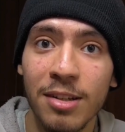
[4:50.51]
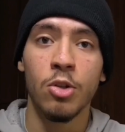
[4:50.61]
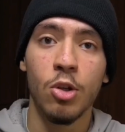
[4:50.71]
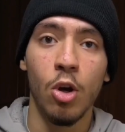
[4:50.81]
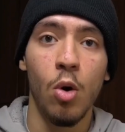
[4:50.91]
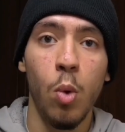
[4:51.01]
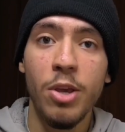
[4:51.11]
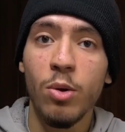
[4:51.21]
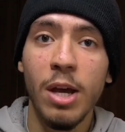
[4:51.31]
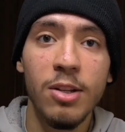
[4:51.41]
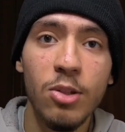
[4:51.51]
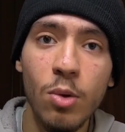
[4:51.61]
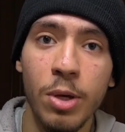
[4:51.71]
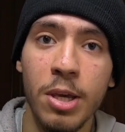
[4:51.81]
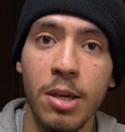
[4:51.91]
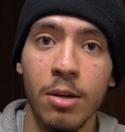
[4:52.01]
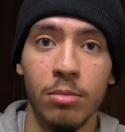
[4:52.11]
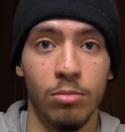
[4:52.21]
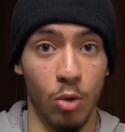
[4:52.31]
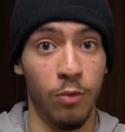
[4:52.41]
So what you gonna do here?
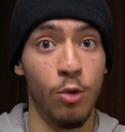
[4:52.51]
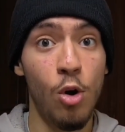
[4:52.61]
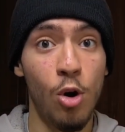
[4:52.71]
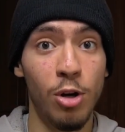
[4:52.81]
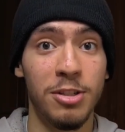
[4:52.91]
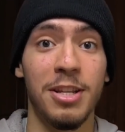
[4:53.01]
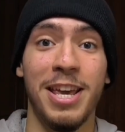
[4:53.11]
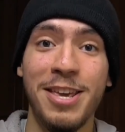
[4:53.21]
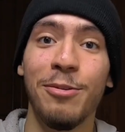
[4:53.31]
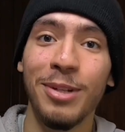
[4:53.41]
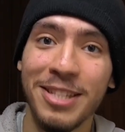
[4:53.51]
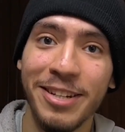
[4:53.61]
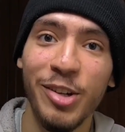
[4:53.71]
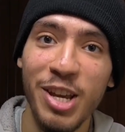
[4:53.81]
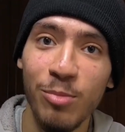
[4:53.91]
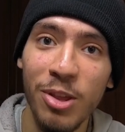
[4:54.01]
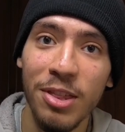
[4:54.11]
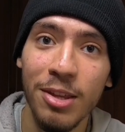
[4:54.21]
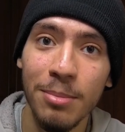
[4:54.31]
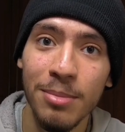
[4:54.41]
Of course, you will scream
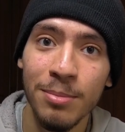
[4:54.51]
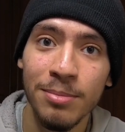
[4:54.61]
with them.